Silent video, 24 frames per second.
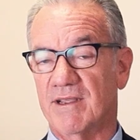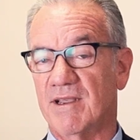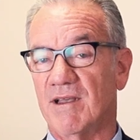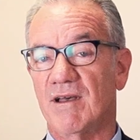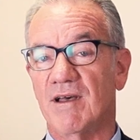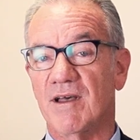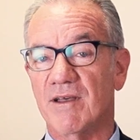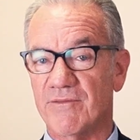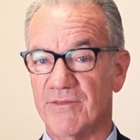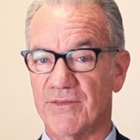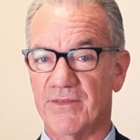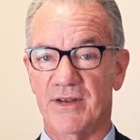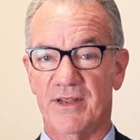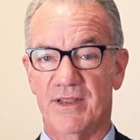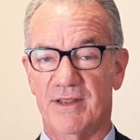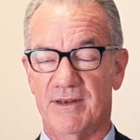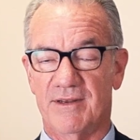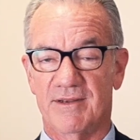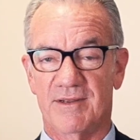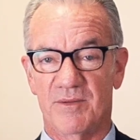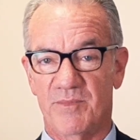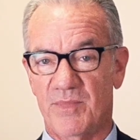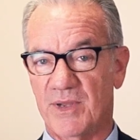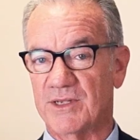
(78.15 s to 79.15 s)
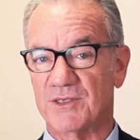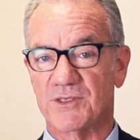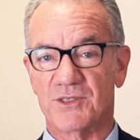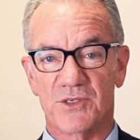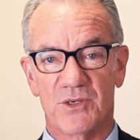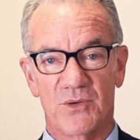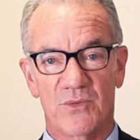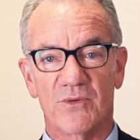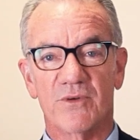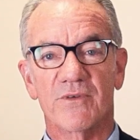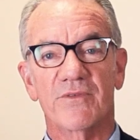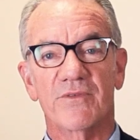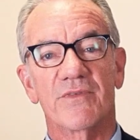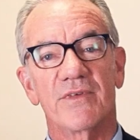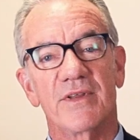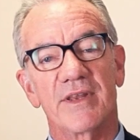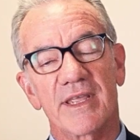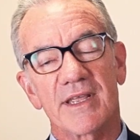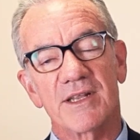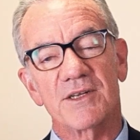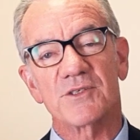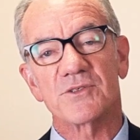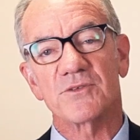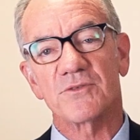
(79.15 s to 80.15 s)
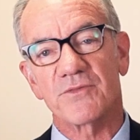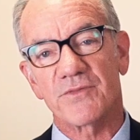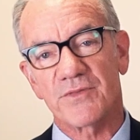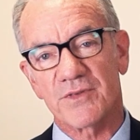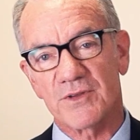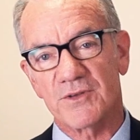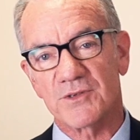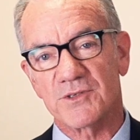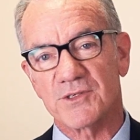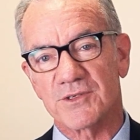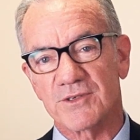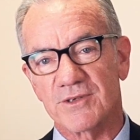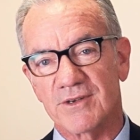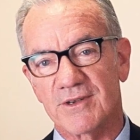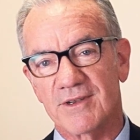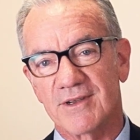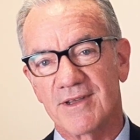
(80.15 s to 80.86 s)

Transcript: confident about your financial future,